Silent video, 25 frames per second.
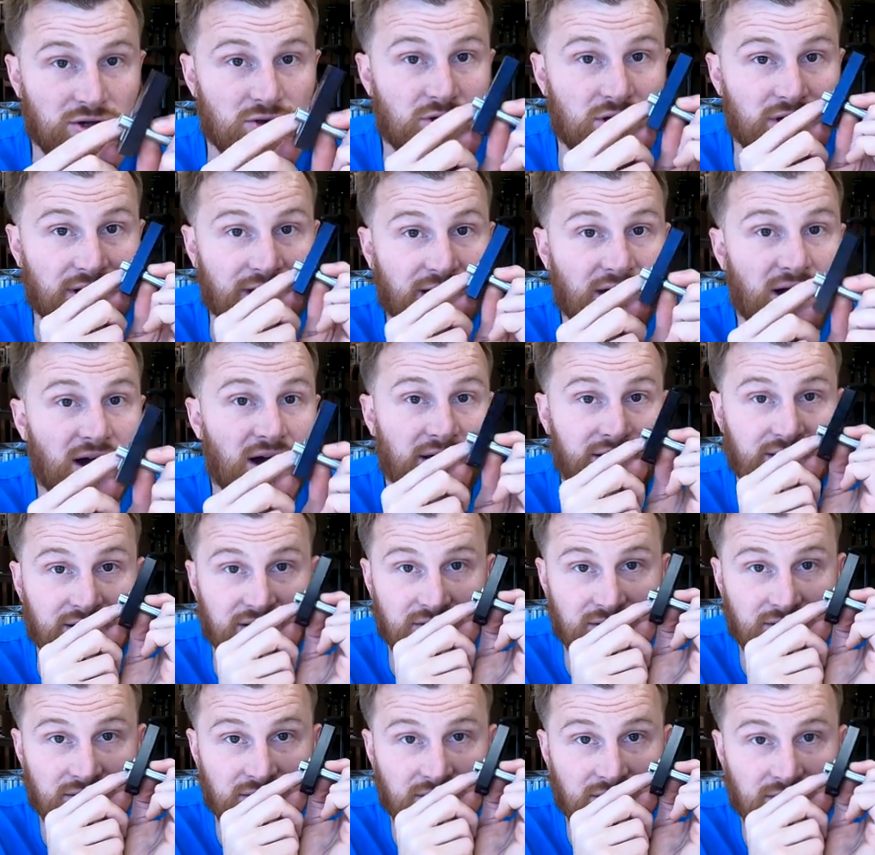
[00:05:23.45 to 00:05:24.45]
You can cut
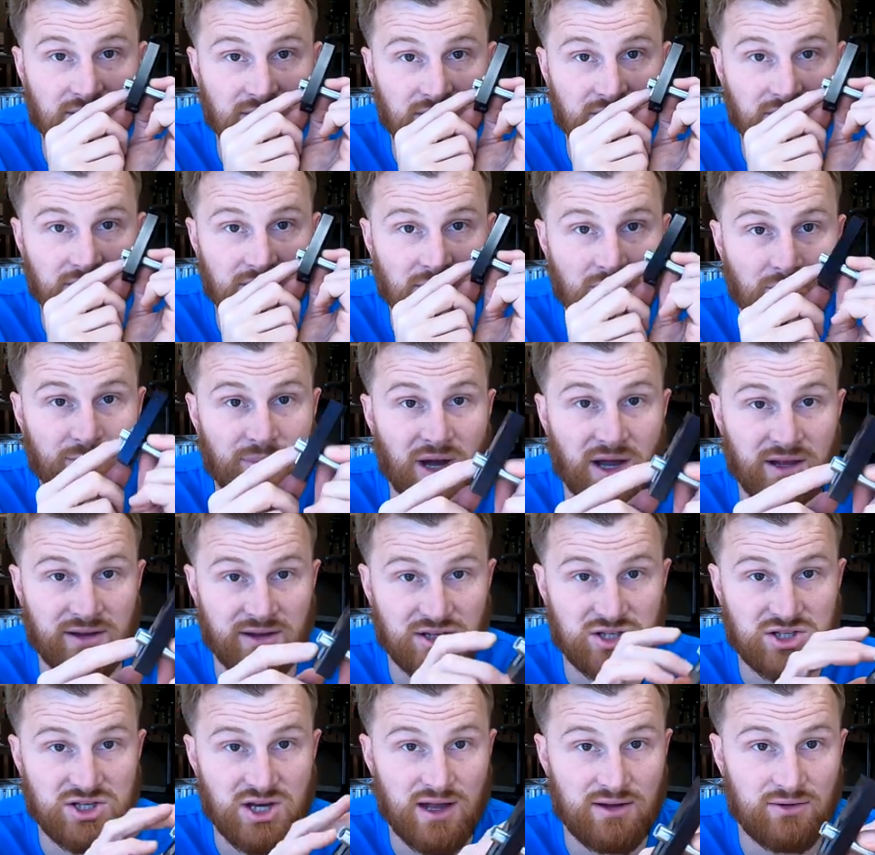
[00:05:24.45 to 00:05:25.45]
your
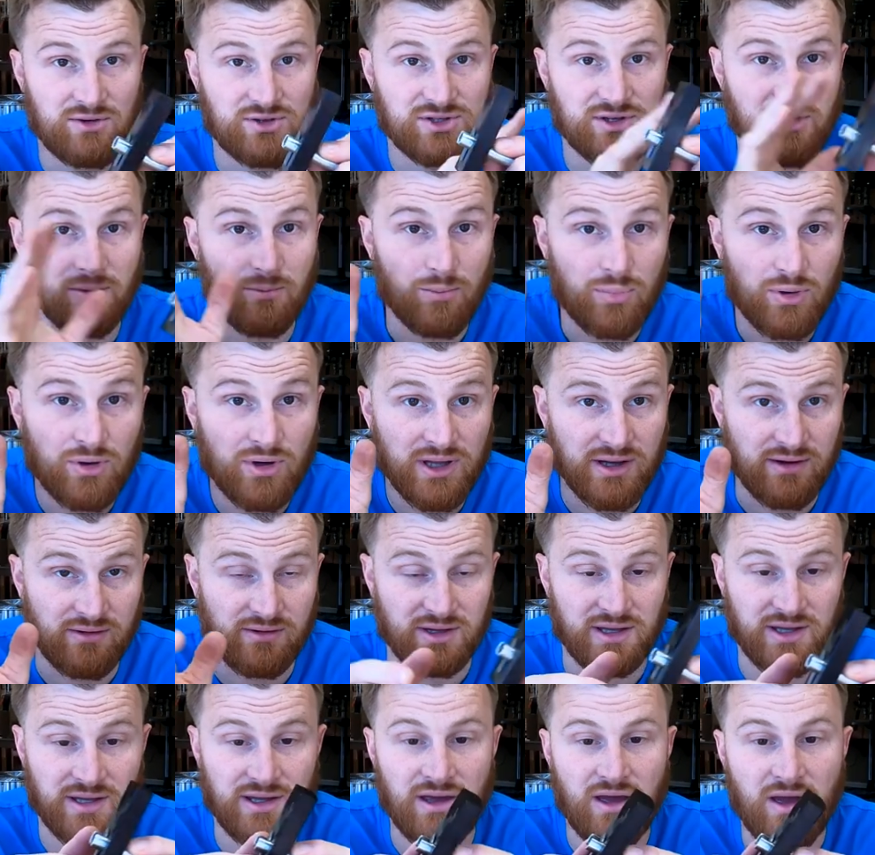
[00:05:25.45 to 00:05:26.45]
binding channels
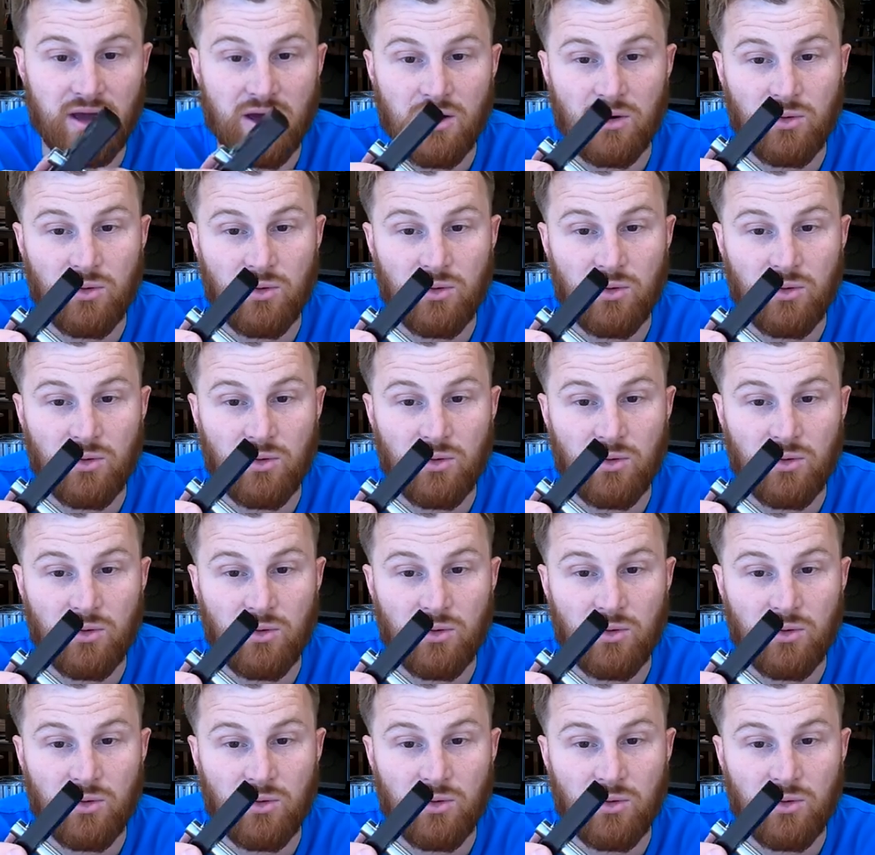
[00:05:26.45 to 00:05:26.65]
completely